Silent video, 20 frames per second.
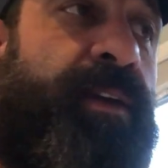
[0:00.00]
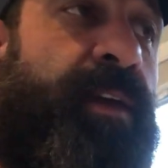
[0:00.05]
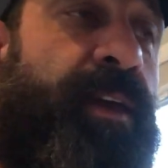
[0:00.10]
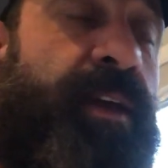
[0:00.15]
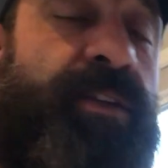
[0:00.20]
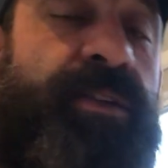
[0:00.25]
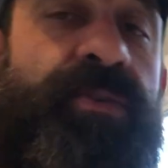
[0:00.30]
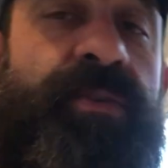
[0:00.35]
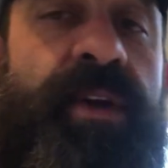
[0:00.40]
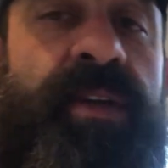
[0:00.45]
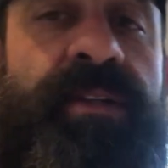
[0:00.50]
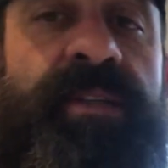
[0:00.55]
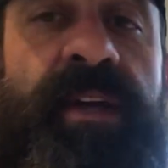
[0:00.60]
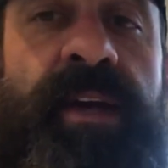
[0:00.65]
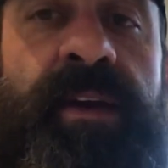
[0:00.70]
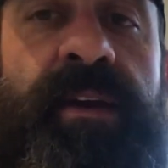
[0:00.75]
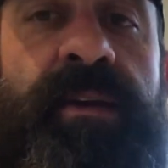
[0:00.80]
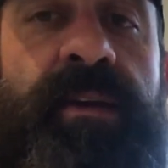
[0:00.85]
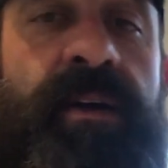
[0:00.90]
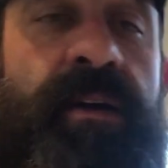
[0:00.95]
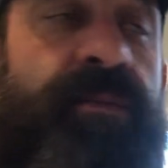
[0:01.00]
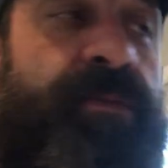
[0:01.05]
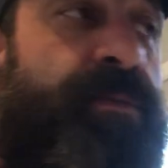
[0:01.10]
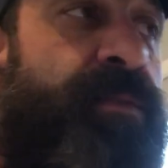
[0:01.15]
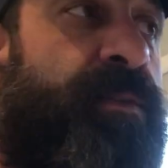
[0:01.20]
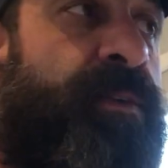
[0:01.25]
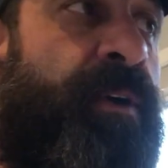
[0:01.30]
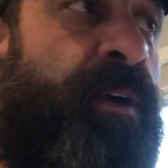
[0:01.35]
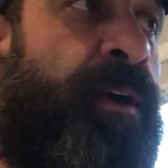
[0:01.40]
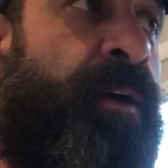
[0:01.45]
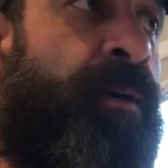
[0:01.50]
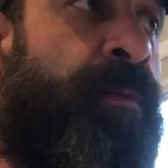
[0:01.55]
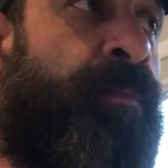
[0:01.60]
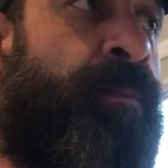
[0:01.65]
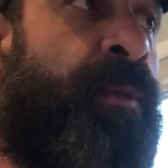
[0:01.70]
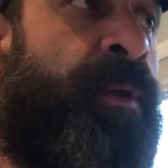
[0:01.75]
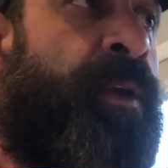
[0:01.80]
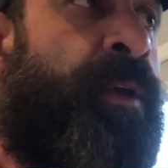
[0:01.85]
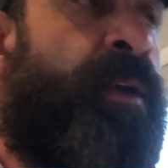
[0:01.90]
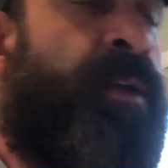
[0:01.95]
You can't stress that enough.
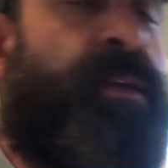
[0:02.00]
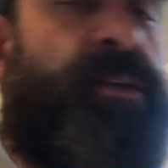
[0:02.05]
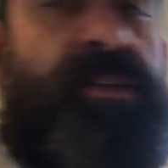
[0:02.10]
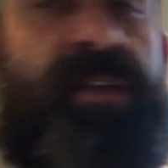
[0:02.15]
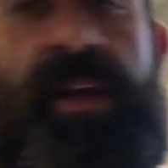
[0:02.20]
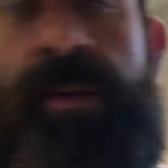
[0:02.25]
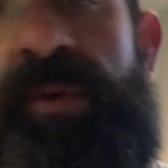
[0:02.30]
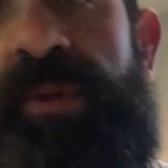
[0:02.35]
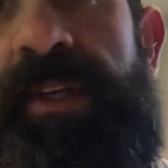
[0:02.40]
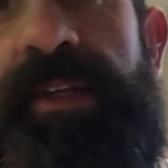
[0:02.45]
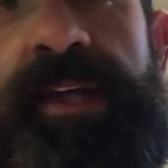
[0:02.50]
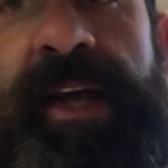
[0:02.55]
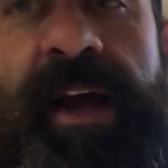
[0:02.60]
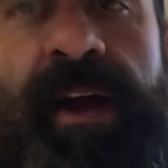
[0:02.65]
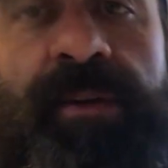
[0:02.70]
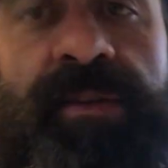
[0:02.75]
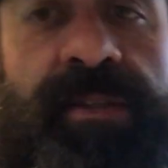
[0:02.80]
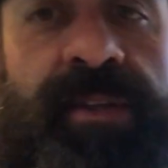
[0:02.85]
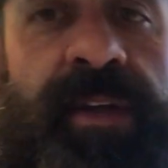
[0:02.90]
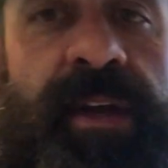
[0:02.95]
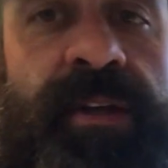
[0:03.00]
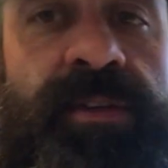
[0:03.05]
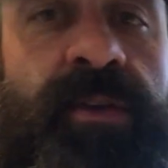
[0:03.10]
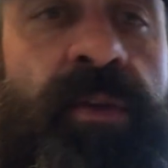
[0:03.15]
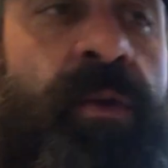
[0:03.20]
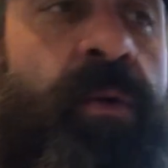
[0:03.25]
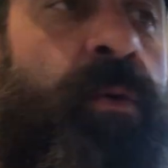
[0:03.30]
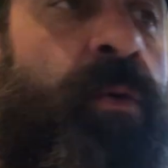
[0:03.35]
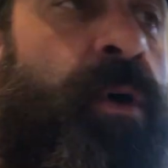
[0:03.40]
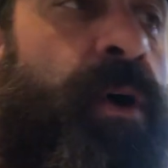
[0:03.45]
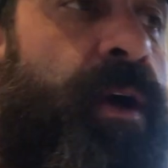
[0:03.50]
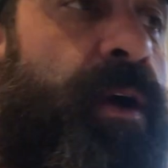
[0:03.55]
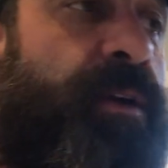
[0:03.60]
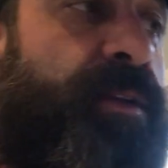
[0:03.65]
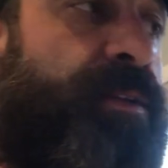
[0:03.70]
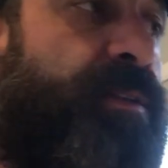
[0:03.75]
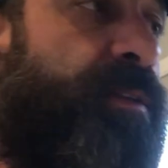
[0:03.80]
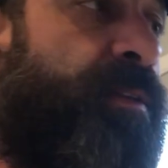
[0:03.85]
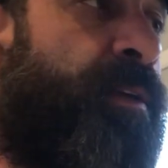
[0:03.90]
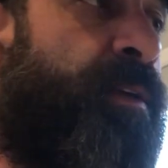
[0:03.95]
Same with the downstays on the
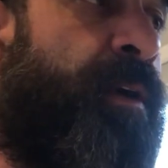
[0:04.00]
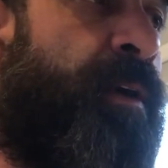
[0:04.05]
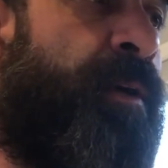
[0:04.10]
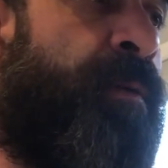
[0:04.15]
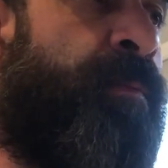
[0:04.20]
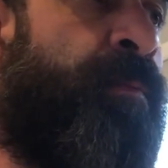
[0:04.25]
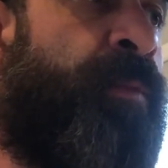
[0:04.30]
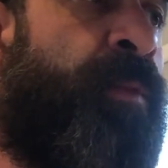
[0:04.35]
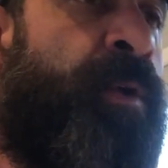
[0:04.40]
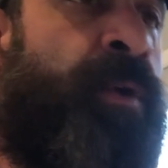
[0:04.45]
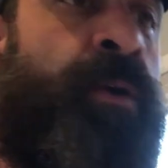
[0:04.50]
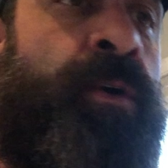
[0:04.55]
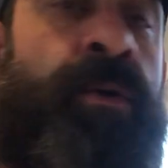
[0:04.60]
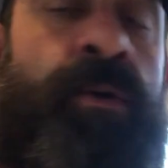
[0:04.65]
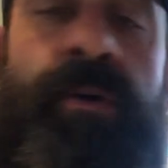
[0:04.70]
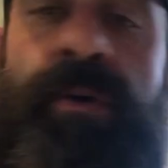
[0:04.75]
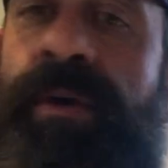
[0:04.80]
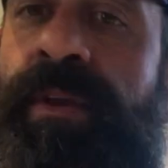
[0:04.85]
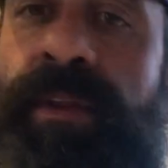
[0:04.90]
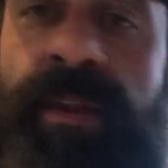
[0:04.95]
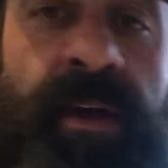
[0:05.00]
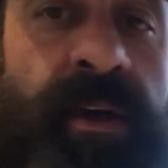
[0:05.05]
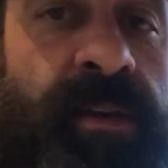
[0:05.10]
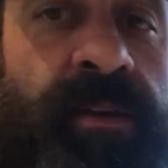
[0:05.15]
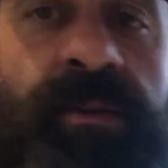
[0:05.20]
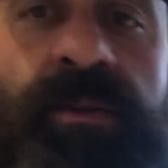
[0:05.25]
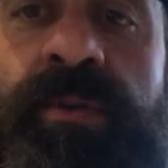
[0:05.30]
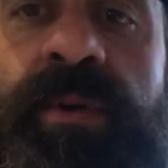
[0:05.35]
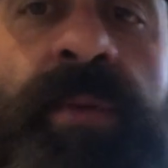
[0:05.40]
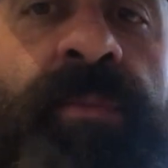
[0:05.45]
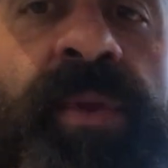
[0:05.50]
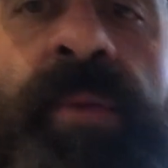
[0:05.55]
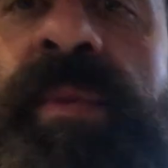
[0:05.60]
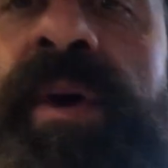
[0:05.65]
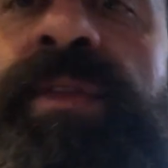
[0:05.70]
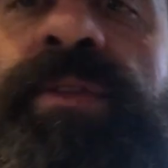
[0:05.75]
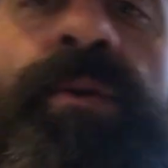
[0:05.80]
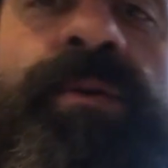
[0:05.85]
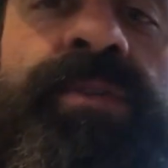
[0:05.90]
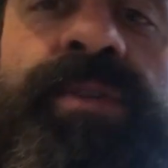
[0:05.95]
walks, and then you
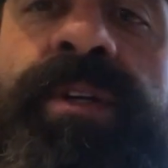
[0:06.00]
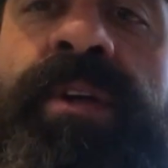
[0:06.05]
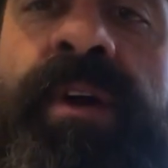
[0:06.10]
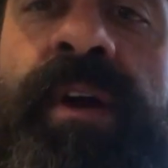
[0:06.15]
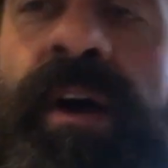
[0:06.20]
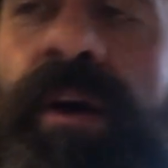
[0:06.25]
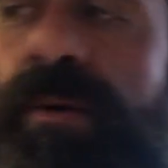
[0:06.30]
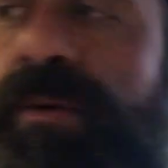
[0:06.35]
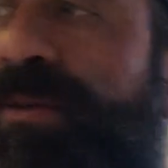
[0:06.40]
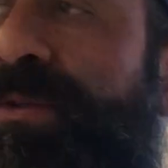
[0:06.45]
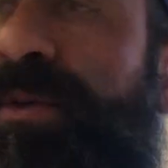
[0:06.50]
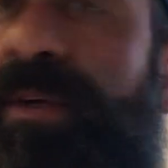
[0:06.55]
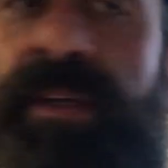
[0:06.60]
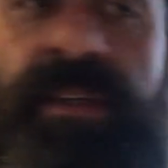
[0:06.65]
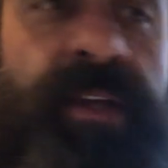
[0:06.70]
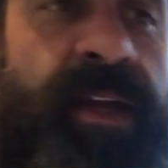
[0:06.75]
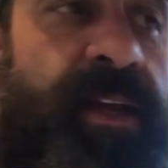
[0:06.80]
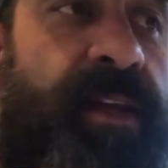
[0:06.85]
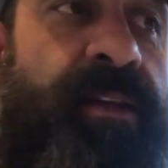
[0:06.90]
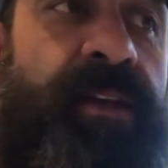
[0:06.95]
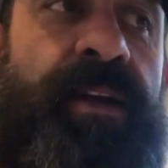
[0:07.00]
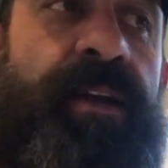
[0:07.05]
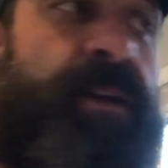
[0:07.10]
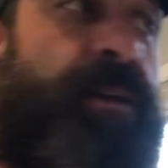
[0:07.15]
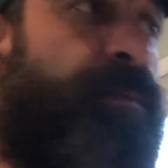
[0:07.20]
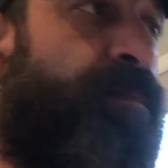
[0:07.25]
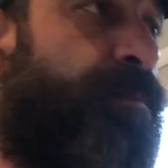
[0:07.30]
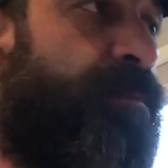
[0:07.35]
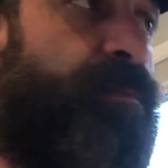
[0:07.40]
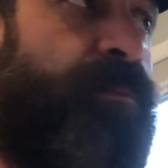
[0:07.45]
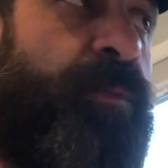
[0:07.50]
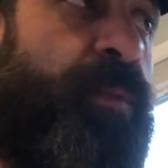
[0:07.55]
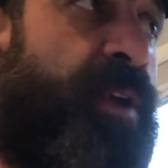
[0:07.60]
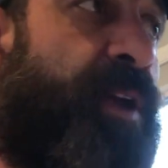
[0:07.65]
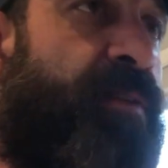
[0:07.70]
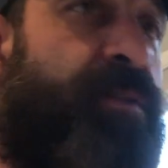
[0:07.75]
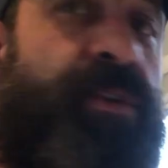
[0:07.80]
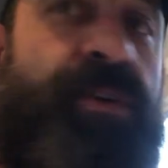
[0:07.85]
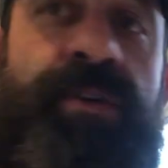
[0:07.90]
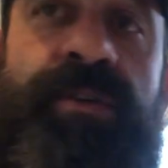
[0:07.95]
implement those in your house on a day-to-day,
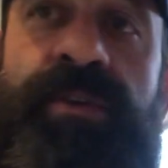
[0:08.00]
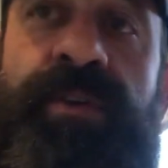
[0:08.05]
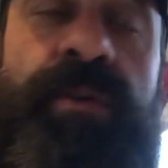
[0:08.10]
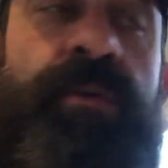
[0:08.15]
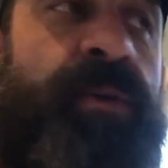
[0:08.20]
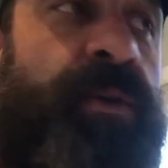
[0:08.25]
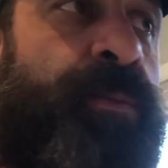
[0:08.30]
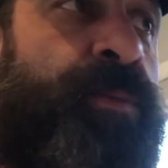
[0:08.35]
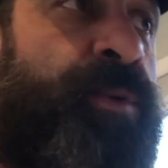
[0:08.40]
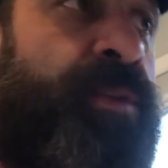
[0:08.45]
whatever you're doing.